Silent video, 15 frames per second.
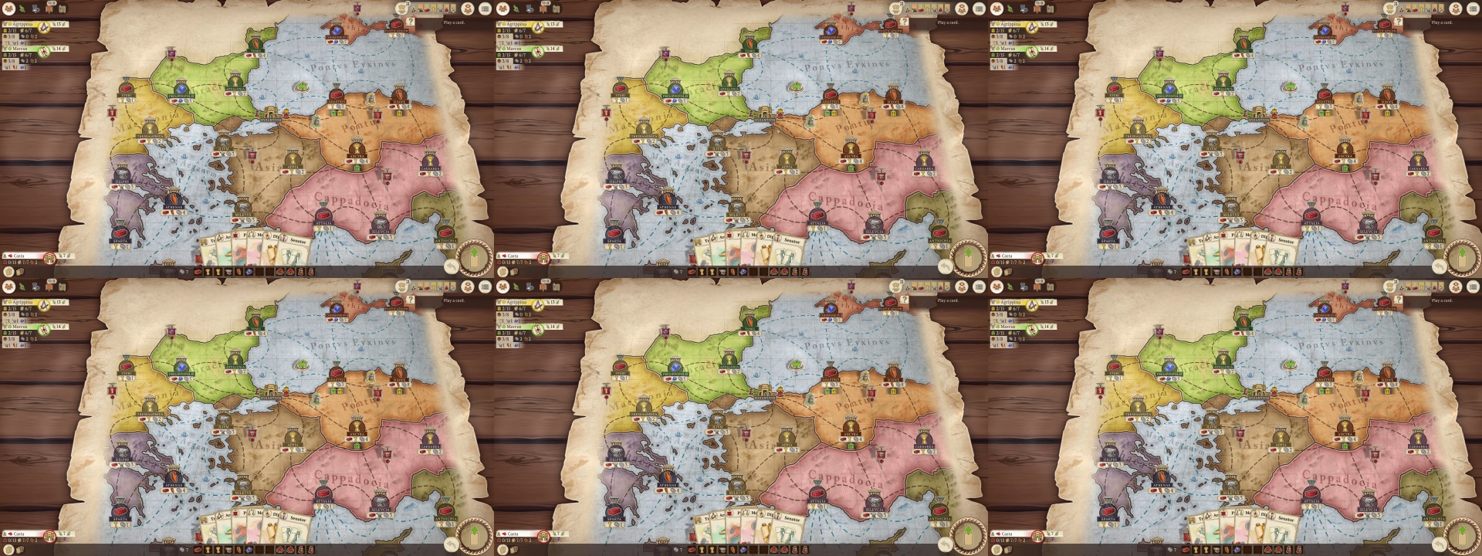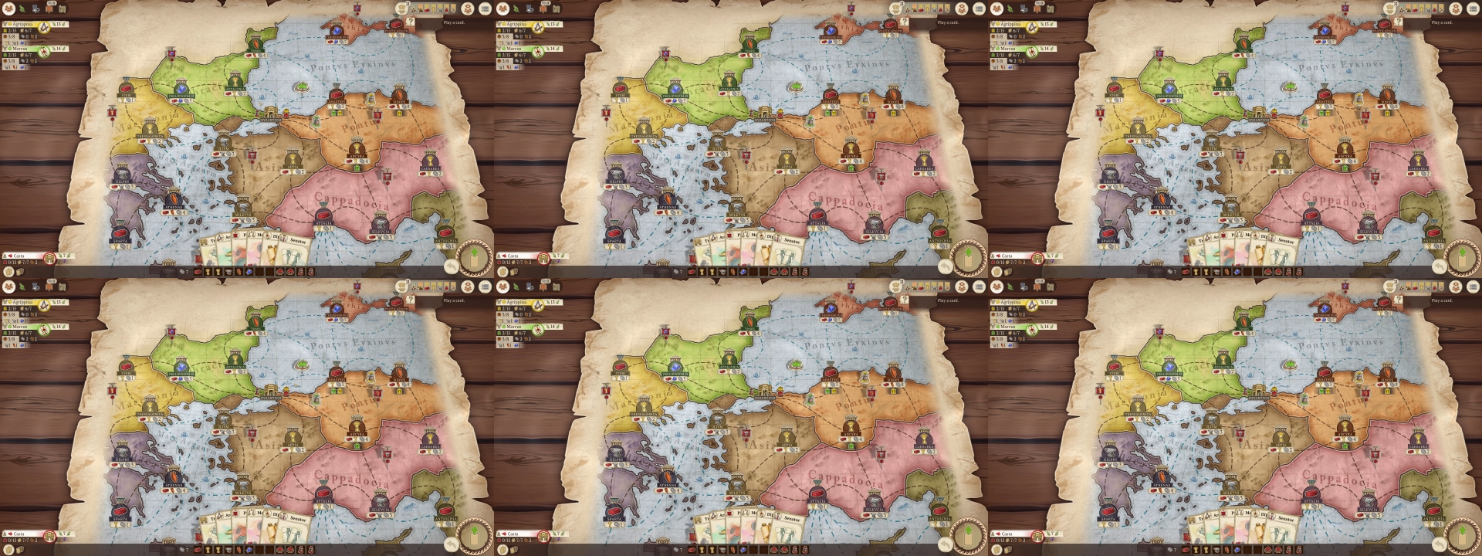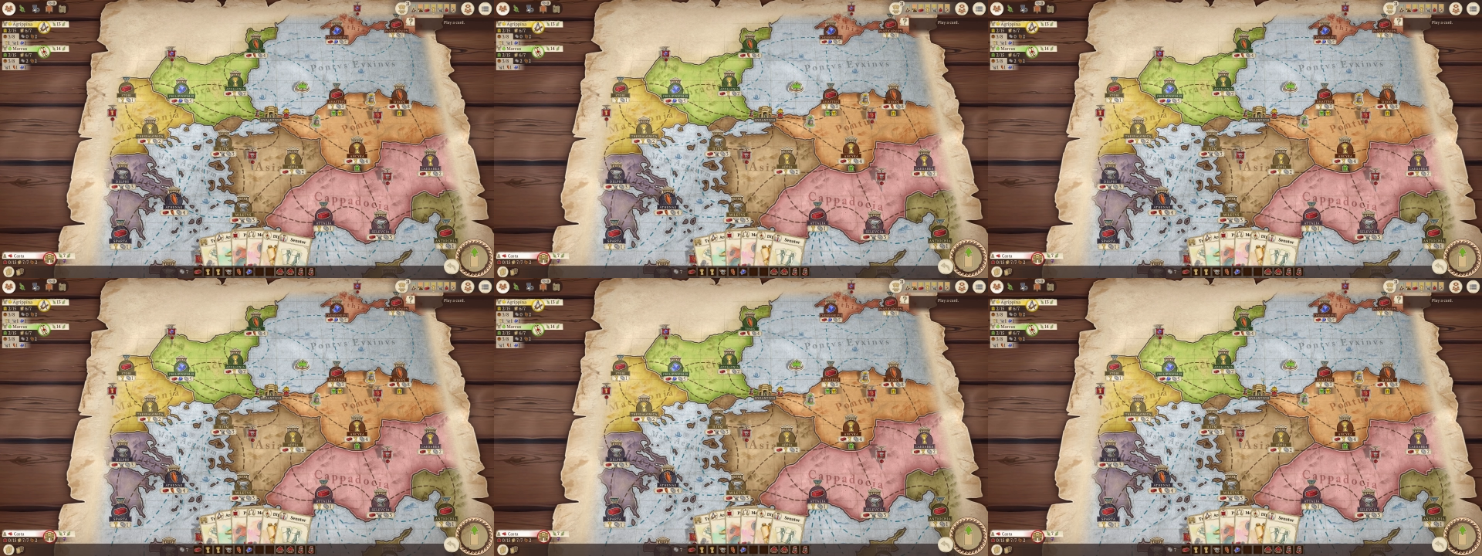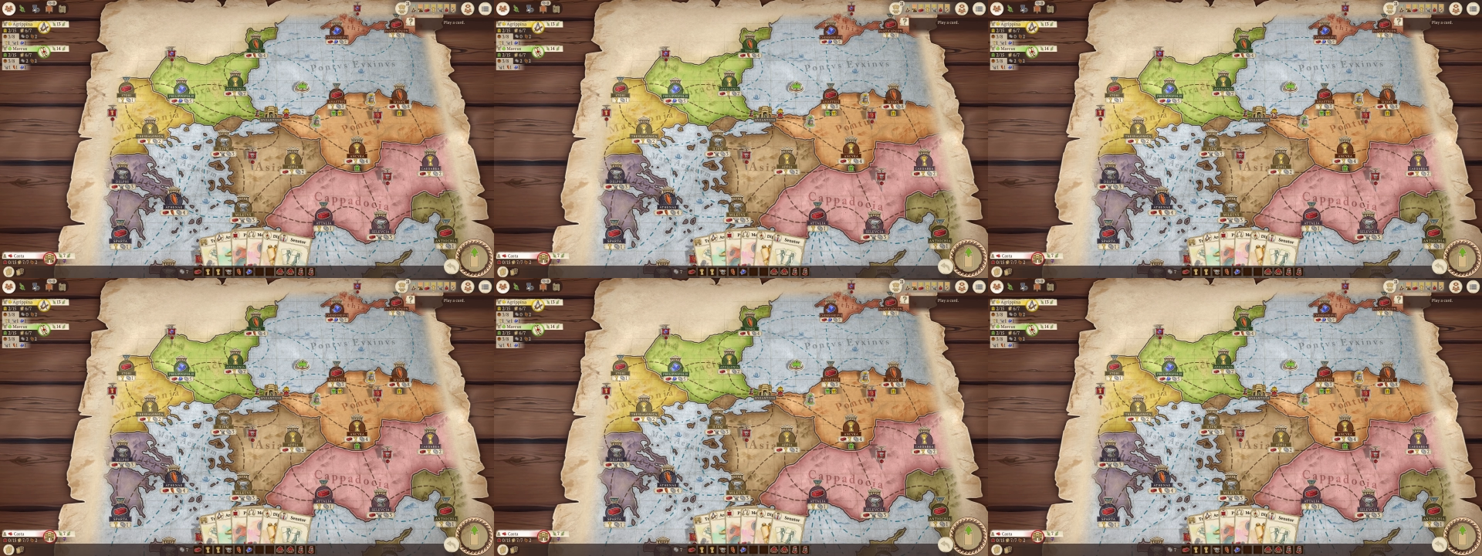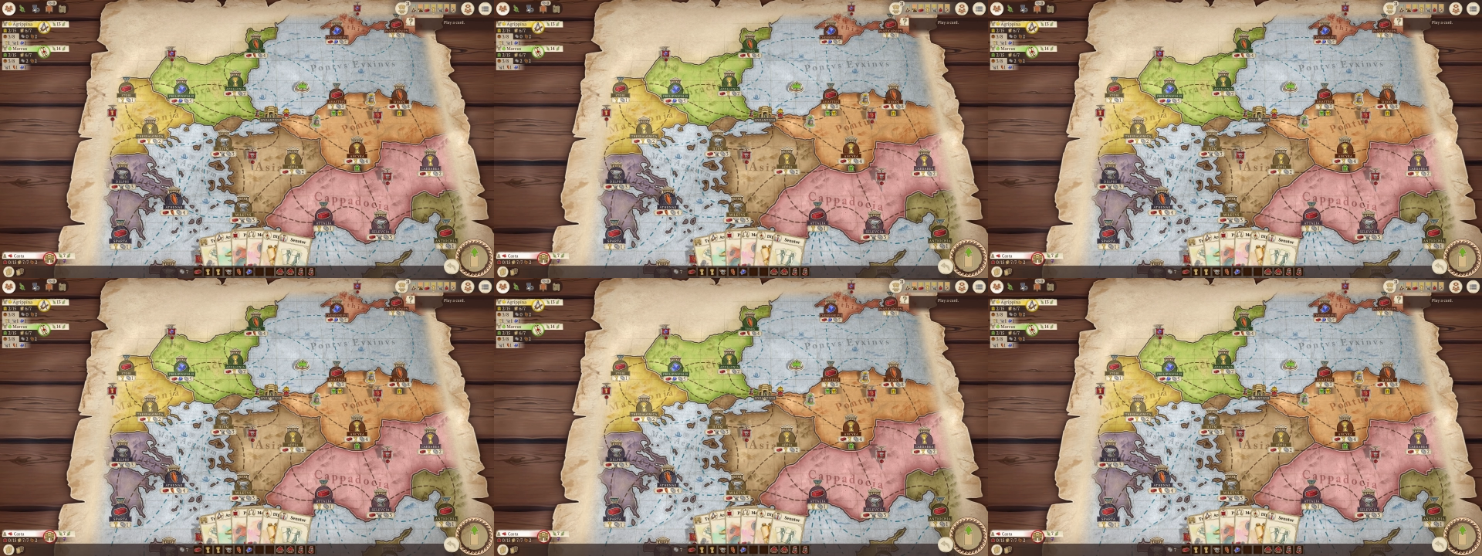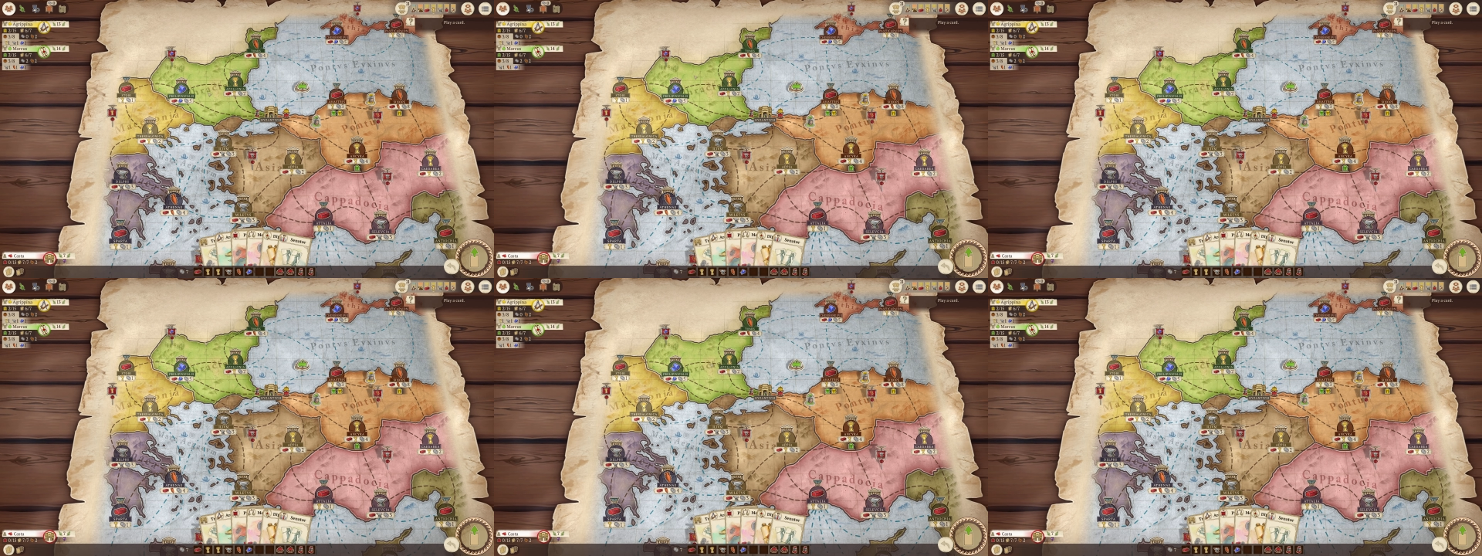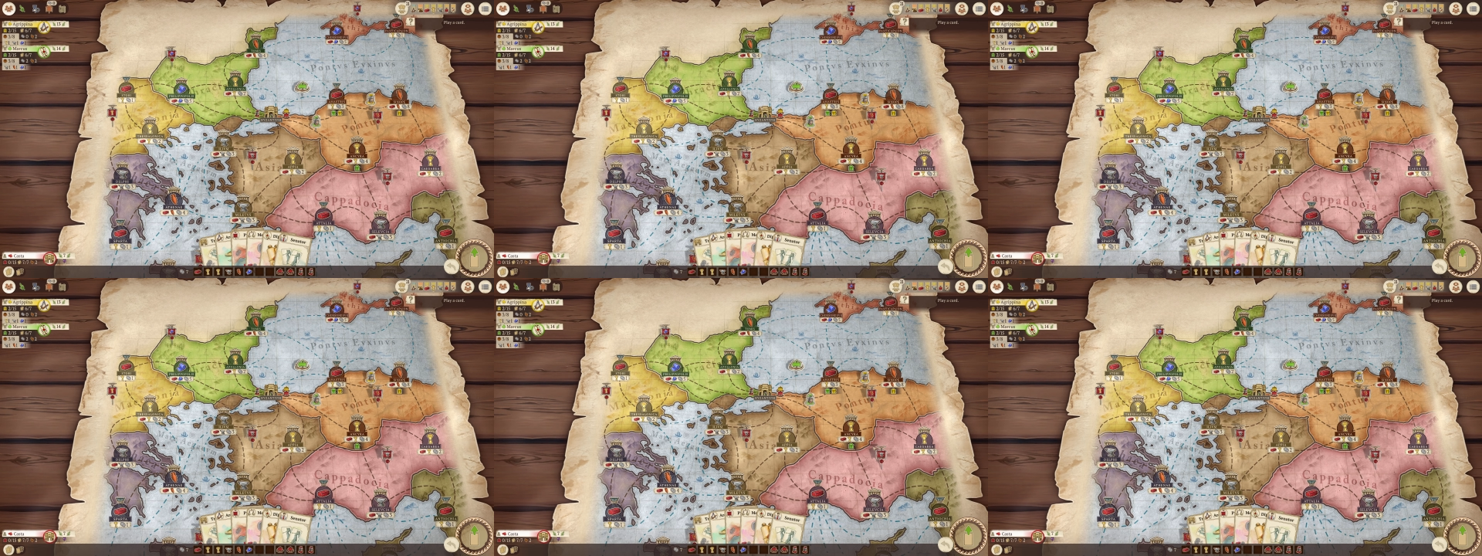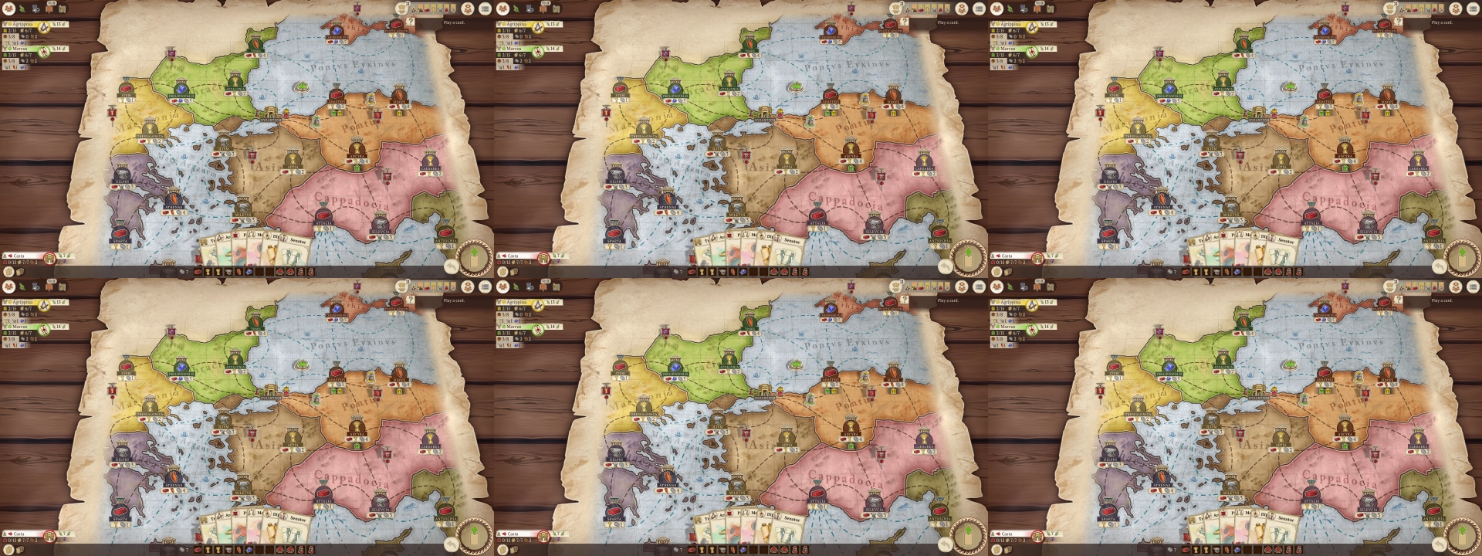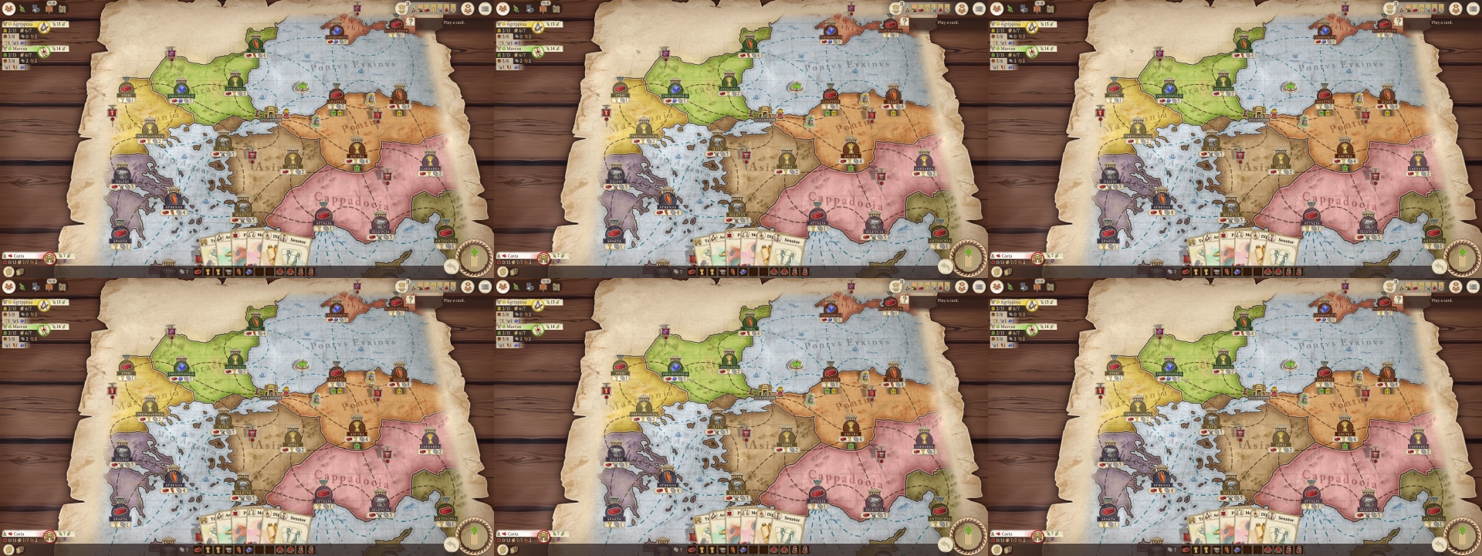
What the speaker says: (no speaker visible)